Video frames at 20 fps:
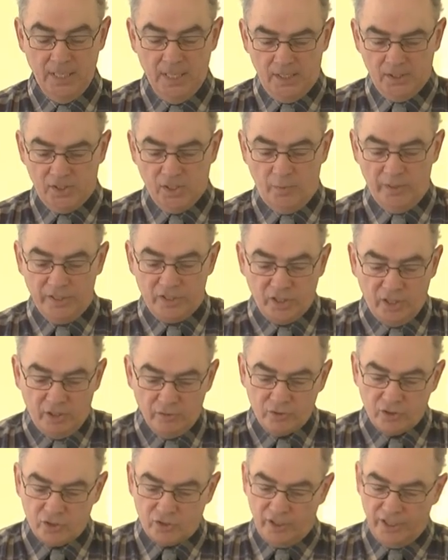So we
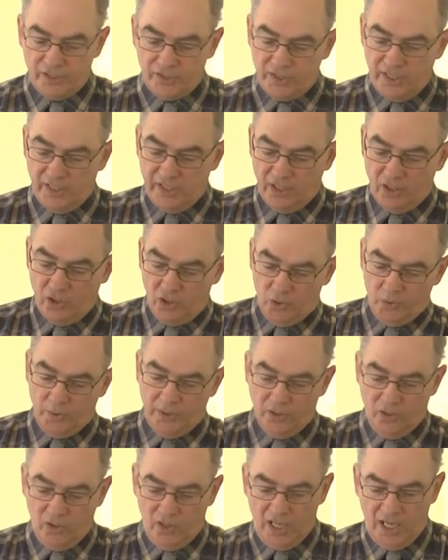don't trust in the Lord
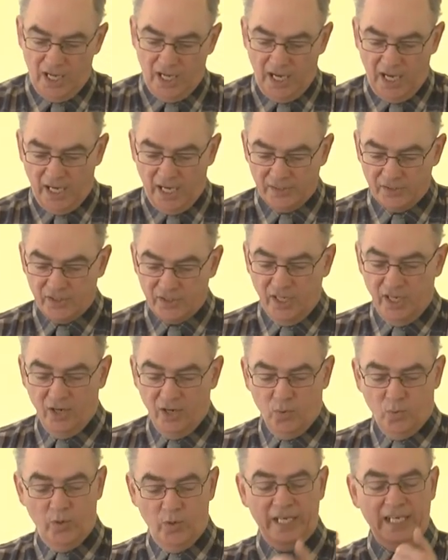with all our hearts.
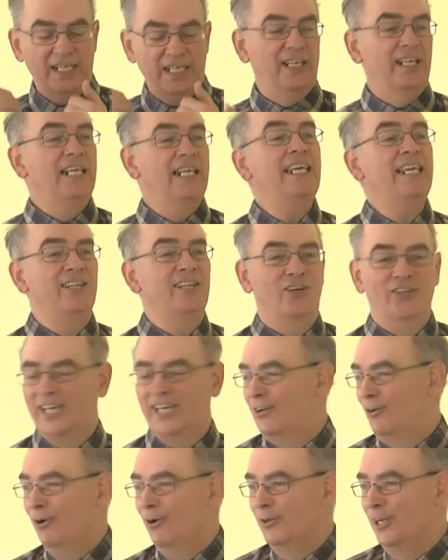No, we lean on
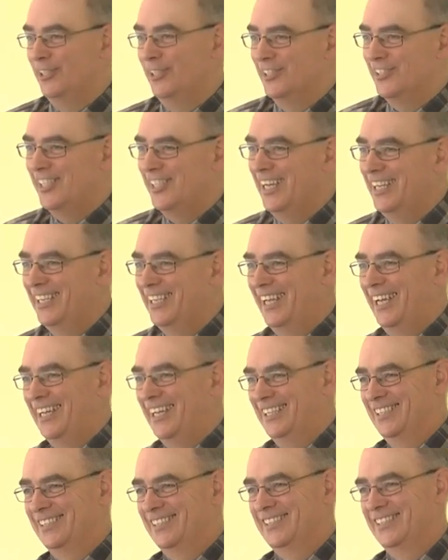our own understanding.